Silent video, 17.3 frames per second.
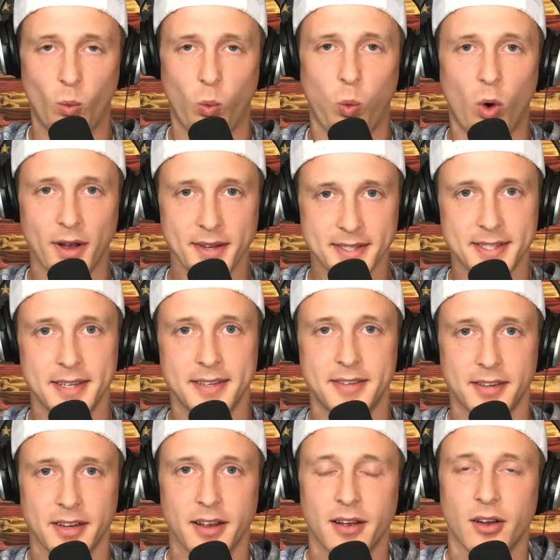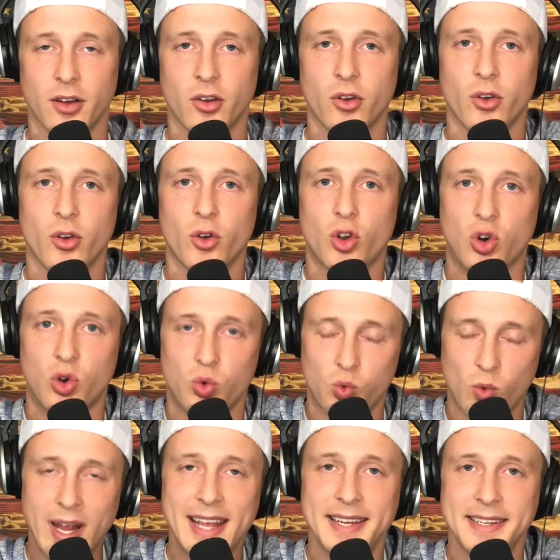wasn't
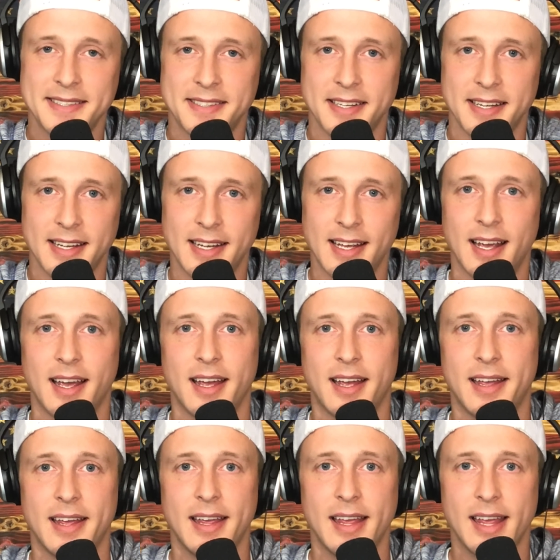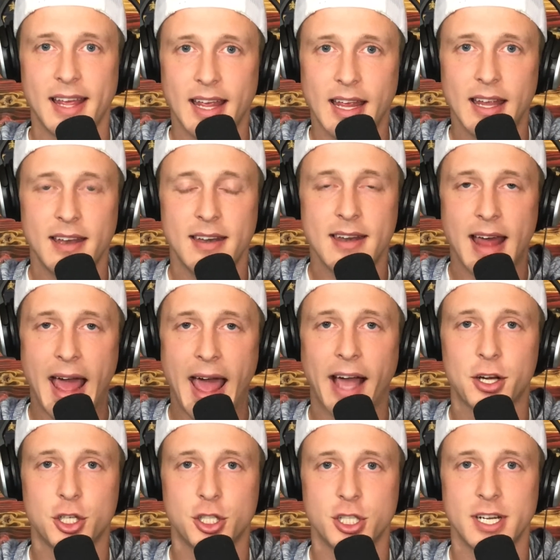crazy.
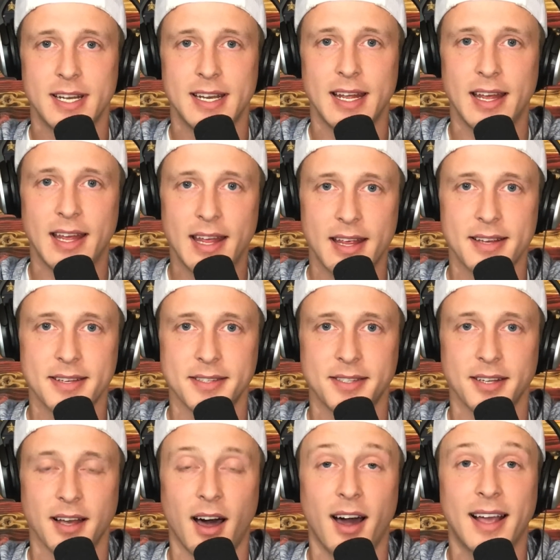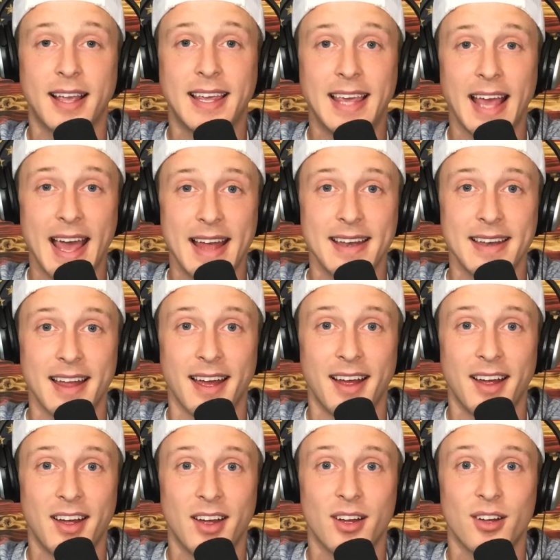Inaction is. Again,
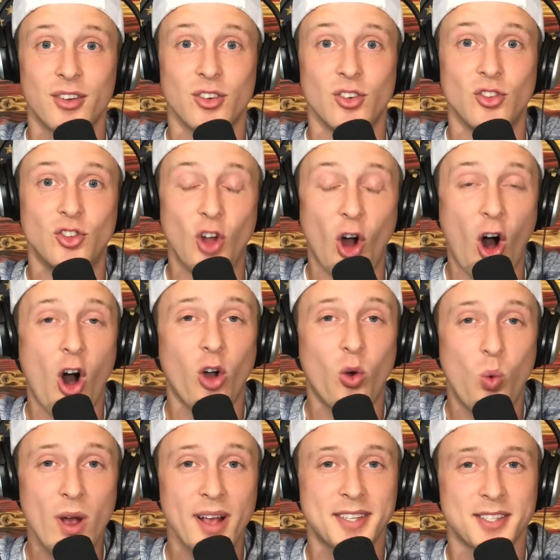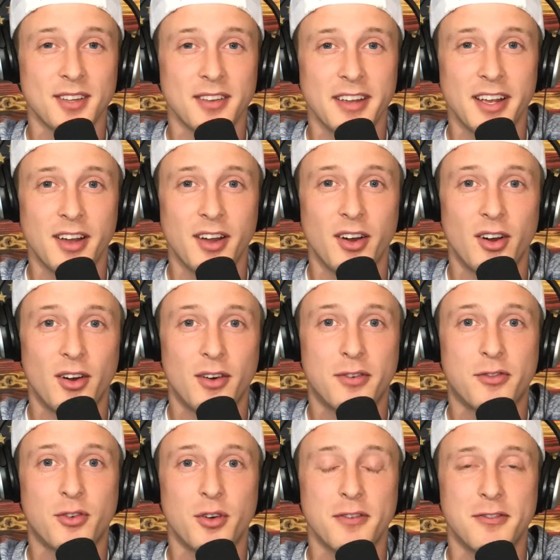dog whistling
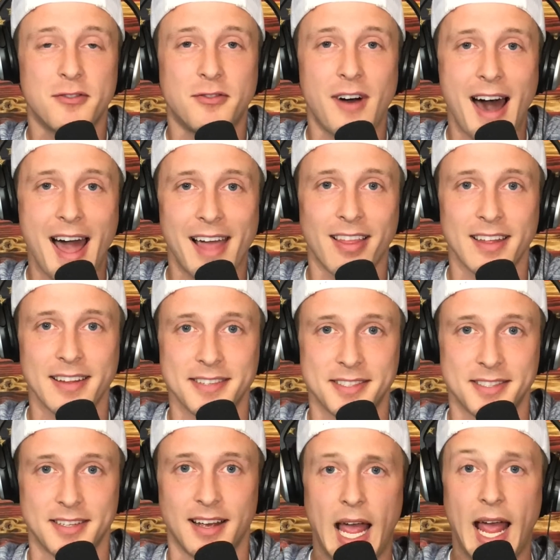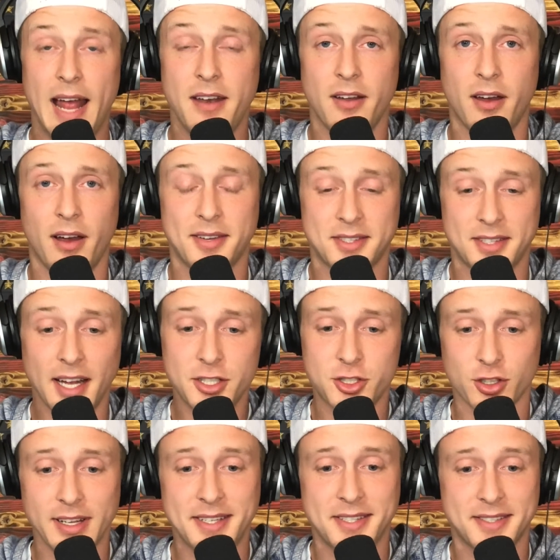for violence and
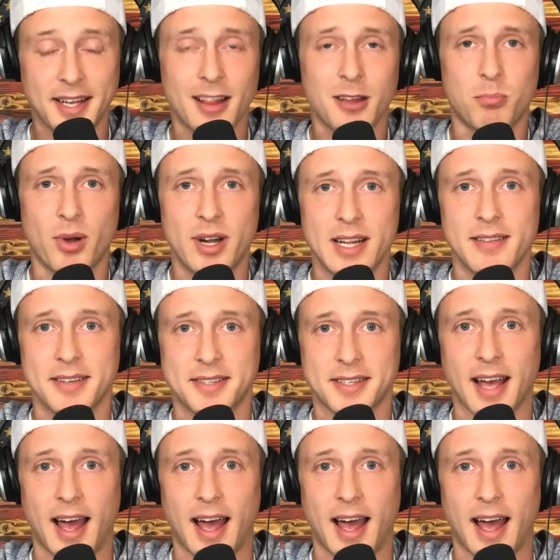essentially celebrating this